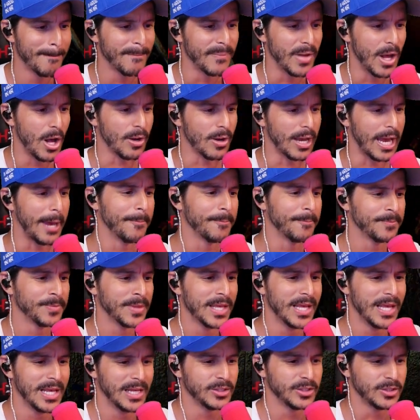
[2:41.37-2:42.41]
Okay,
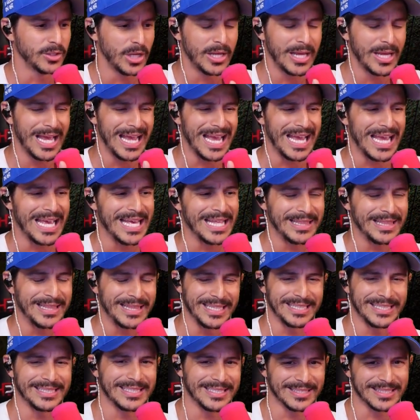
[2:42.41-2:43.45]

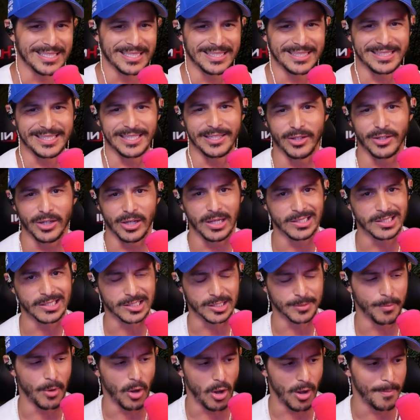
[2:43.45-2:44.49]
this is considered a
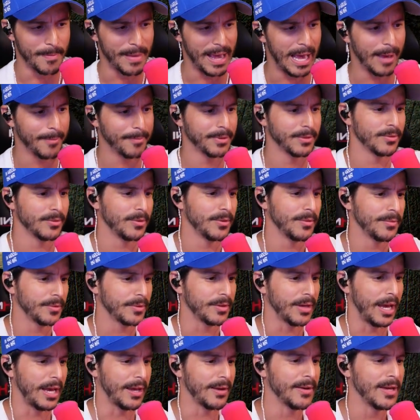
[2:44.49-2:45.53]
small map,
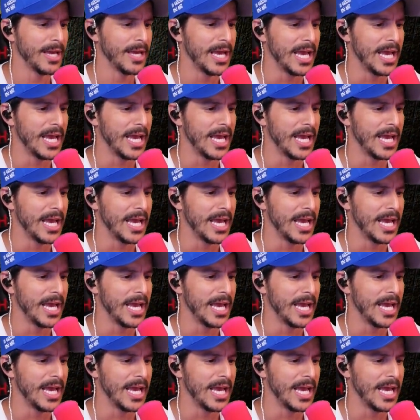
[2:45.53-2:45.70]
okay?